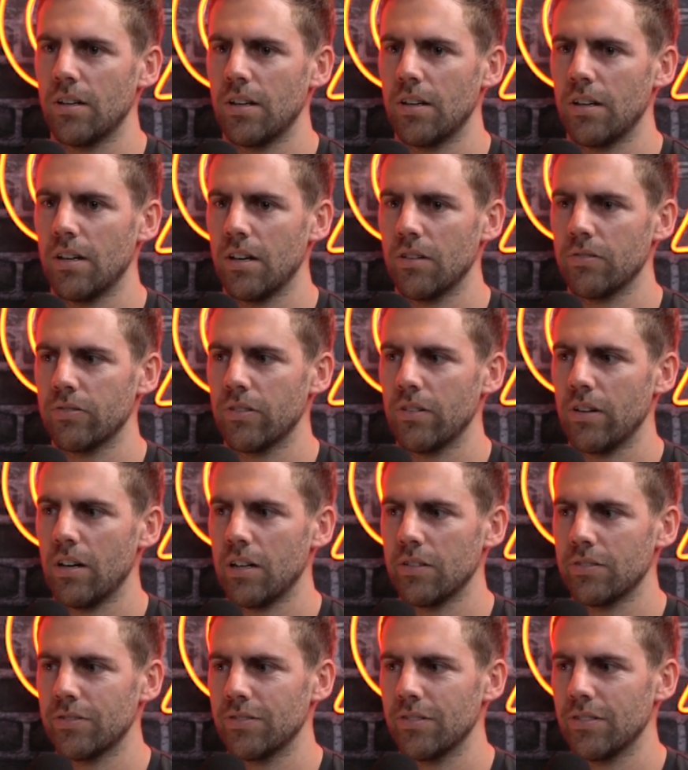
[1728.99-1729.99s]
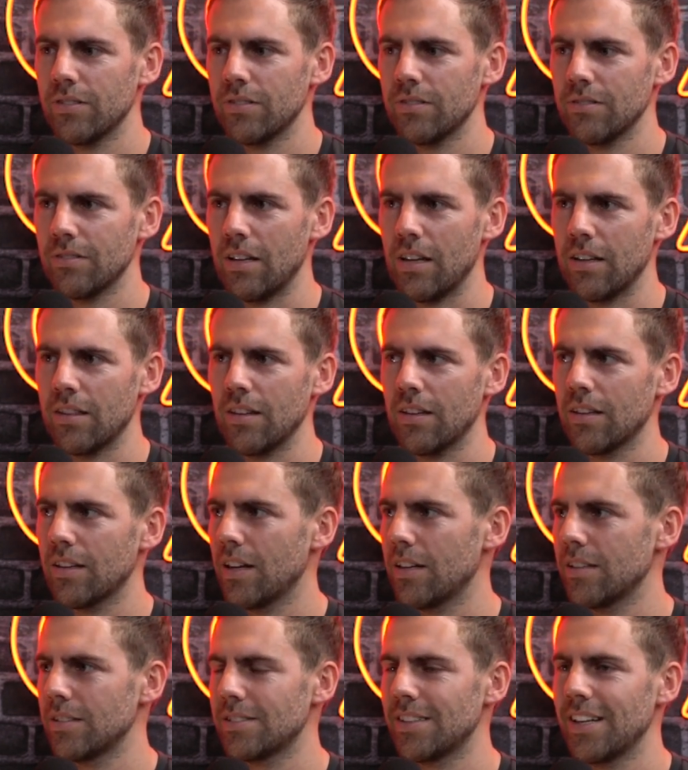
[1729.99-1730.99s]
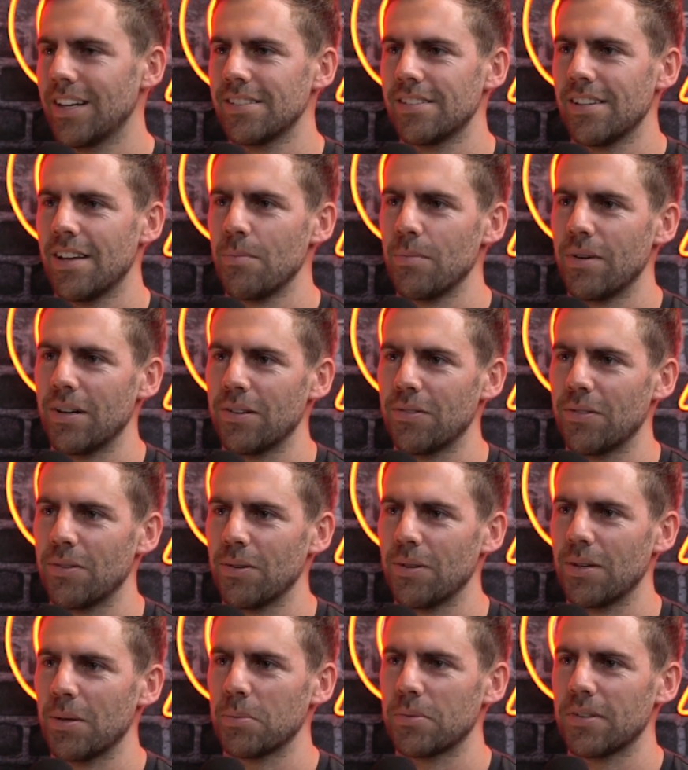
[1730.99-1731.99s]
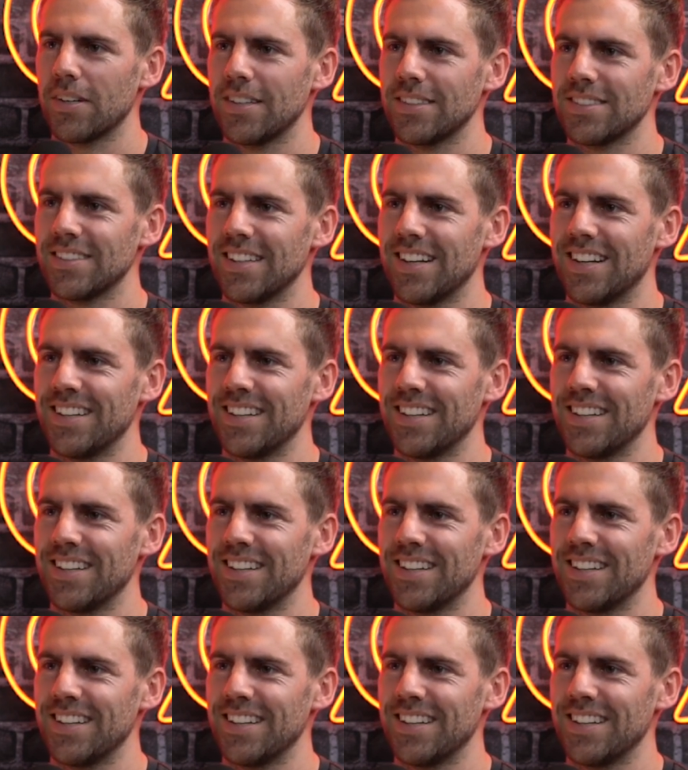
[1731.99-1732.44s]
And I think at a stage they might have thought I'm crazy.